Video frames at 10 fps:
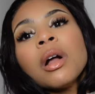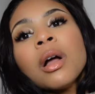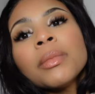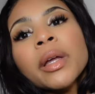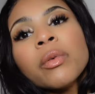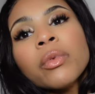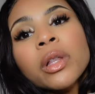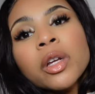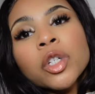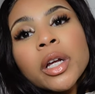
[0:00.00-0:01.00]
I'm like
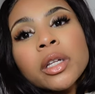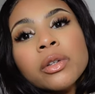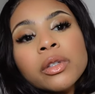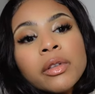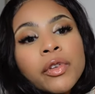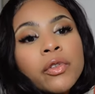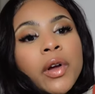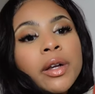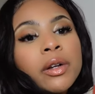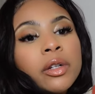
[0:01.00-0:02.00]
really trying to use the
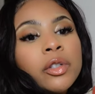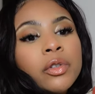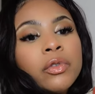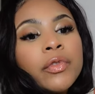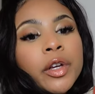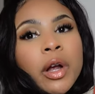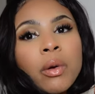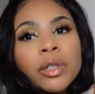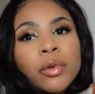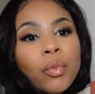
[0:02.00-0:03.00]
viewfinder to figure
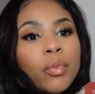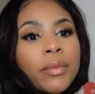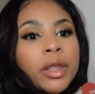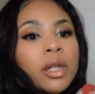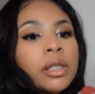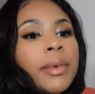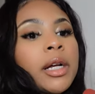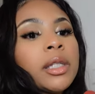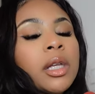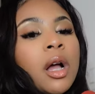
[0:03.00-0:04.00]
out what ribbon looks about.
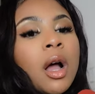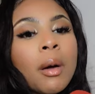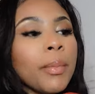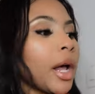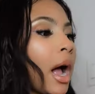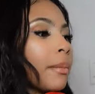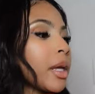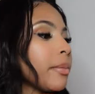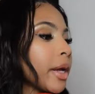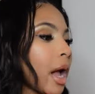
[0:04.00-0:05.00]
But I'm
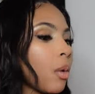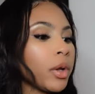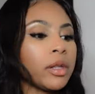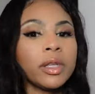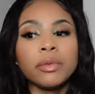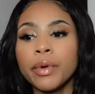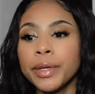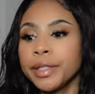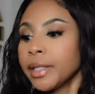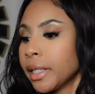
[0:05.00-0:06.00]
gonna pick out one of these
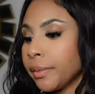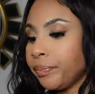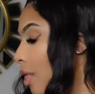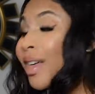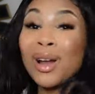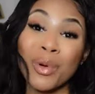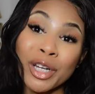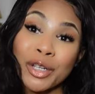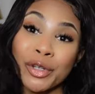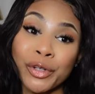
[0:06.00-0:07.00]
ribbons that I
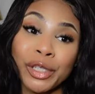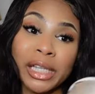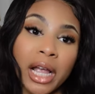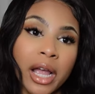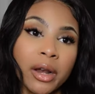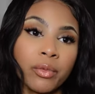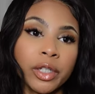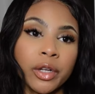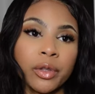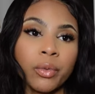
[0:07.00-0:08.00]
wanna use and
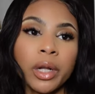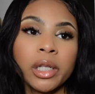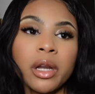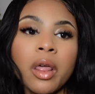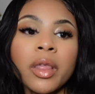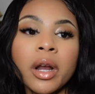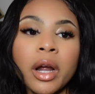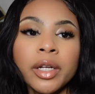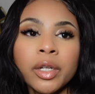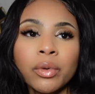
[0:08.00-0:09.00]
return the one that
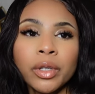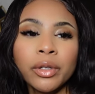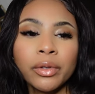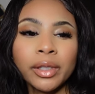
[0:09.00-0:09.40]
I don't use.